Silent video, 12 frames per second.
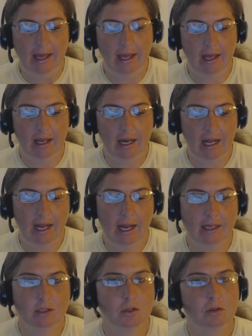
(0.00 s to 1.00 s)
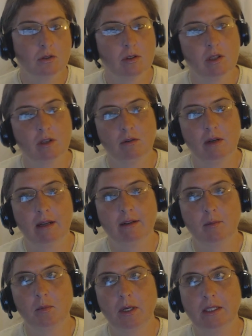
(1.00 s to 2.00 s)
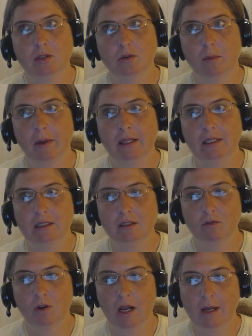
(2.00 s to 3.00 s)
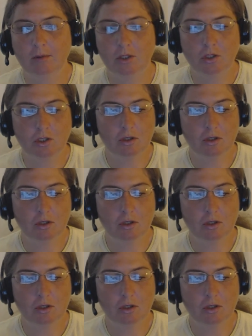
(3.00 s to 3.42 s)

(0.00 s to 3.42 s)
And as you're looking around and brainstorming at these different options,